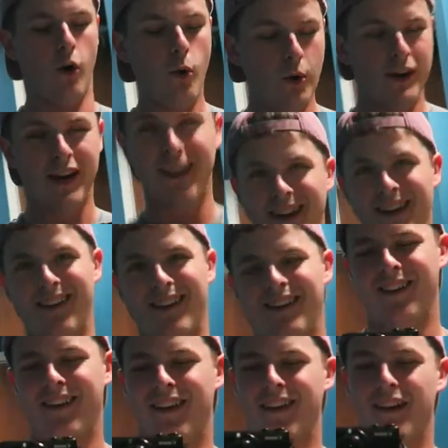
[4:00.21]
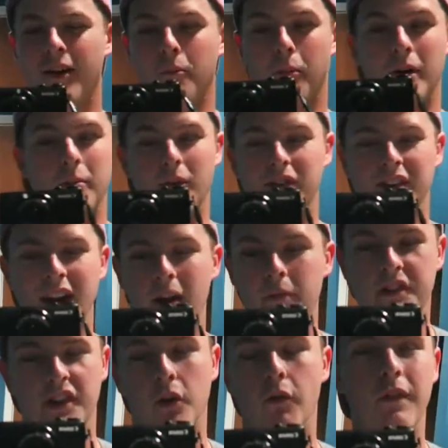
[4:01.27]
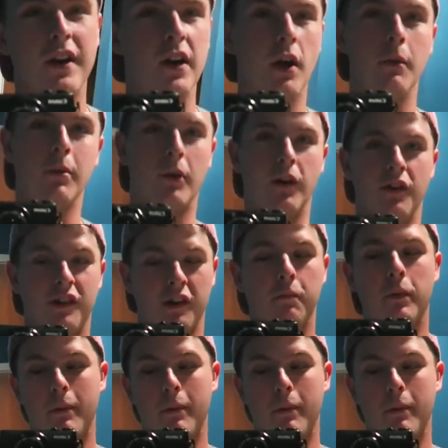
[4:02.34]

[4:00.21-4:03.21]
all year, pretty much in every single video because it's